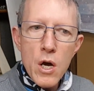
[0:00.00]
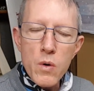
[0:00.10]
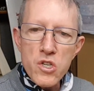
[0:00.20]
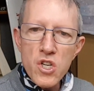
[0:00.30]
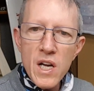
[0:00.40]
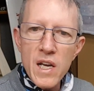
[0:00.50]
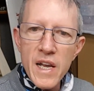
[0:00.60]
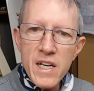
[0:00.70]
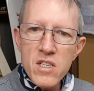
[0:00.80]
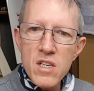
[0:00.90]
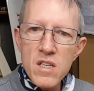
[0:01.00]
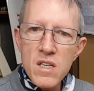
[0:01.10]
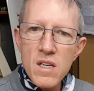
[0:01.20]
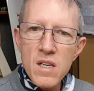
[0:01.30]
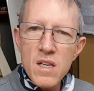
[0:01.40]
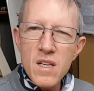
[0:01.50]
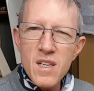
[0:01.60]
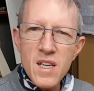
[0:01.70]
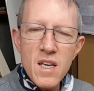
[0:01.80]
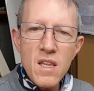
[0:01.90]
which collected
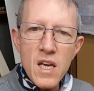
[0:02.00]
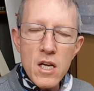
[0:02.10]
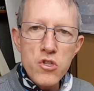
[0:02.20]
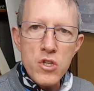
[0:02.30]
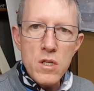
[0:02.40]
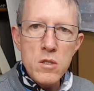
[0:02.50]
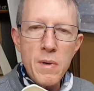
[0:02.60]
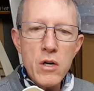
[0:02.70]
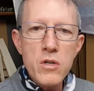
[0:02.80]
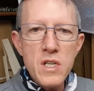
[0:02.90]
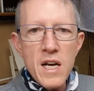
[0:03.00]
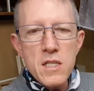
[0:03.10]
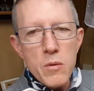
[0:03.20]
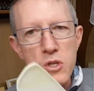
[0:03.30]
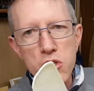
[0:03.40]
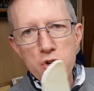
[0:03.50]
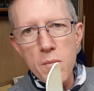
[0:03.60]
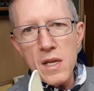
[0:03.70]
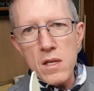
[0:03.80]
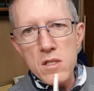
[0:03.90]
near the edges, because as I was
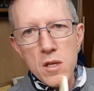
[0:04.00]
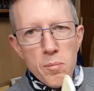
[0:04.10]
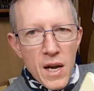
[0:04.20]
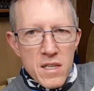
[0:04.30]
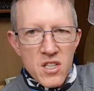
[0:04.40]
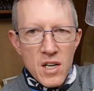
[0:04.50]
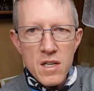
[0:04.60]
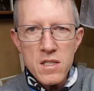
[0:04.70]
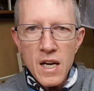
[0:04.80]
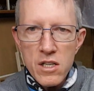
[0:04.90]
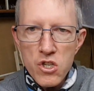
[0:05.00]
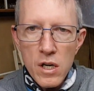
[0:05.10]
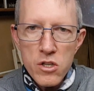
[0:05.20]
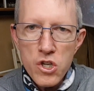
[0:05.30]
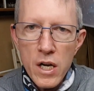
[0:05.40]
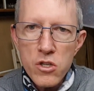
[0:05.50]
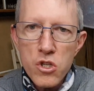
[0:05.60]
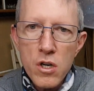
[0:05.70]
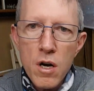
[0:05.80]
trimming this, the plastic has actually changed